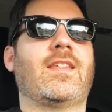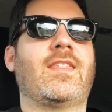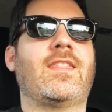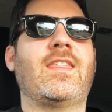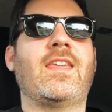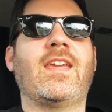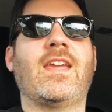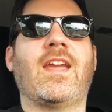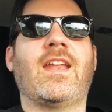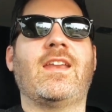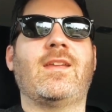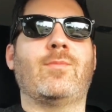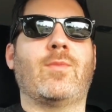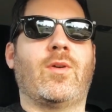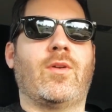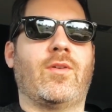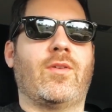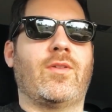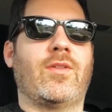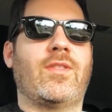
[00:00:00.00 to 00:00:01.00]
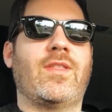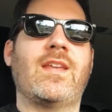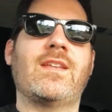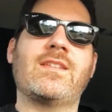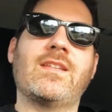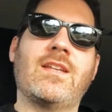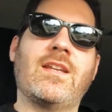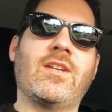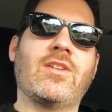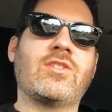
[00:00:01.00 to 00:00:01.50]
thing anymore. There's
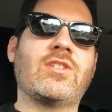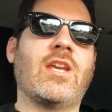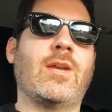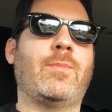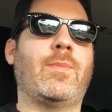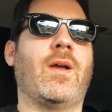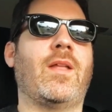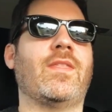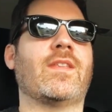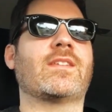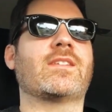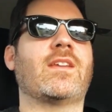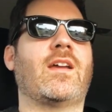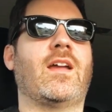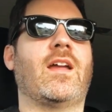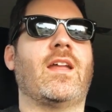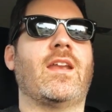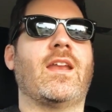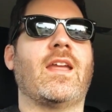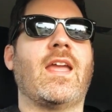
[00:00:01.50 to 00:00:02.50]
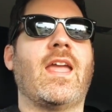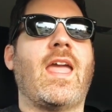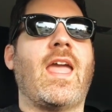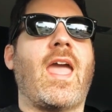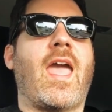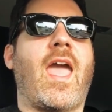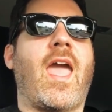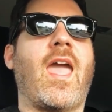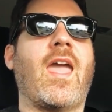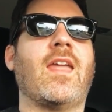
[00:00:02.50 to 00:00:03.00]
a little chip on the side.
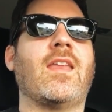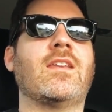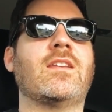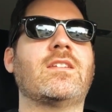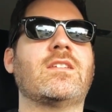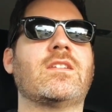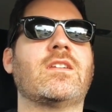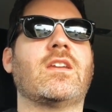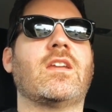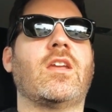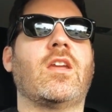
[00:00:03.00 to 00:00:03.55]
And